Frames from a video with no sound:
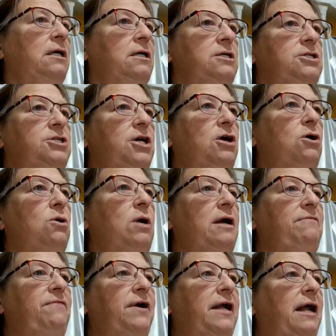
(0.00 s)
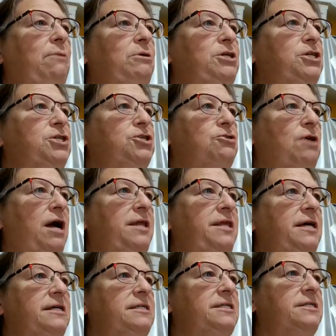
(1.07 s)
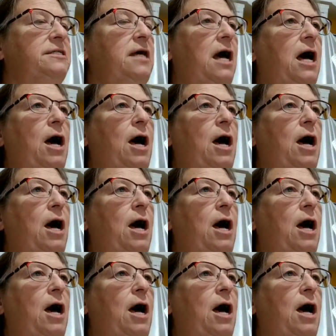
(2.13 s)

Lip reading: So I figured I would just try this.